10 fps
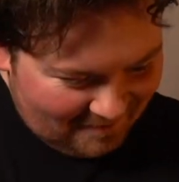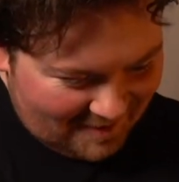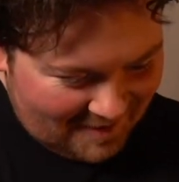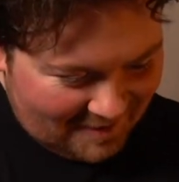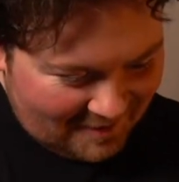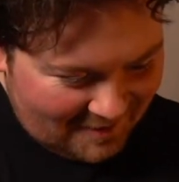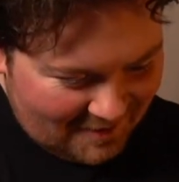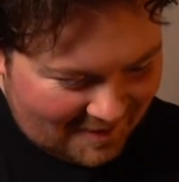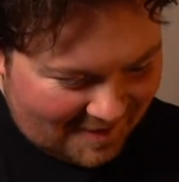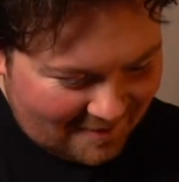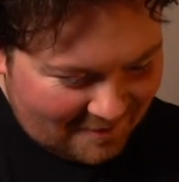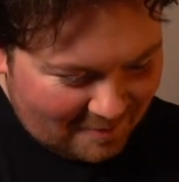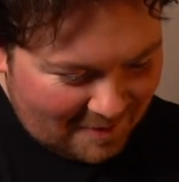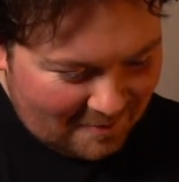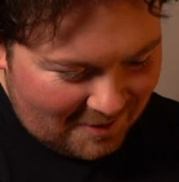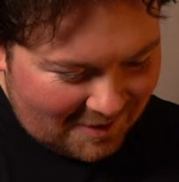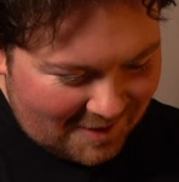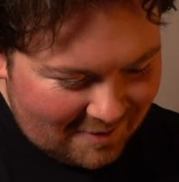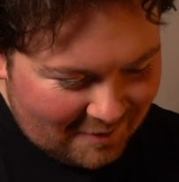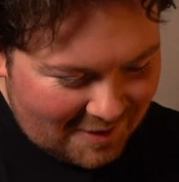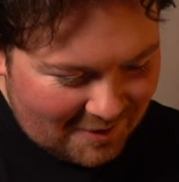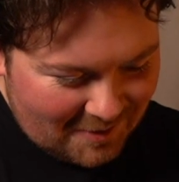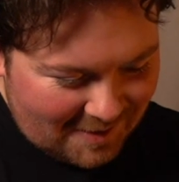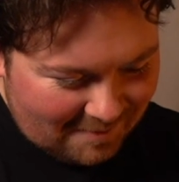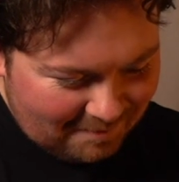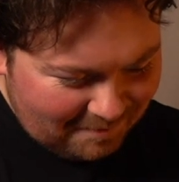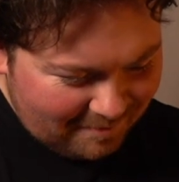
You'll notice if you've been watching the videos,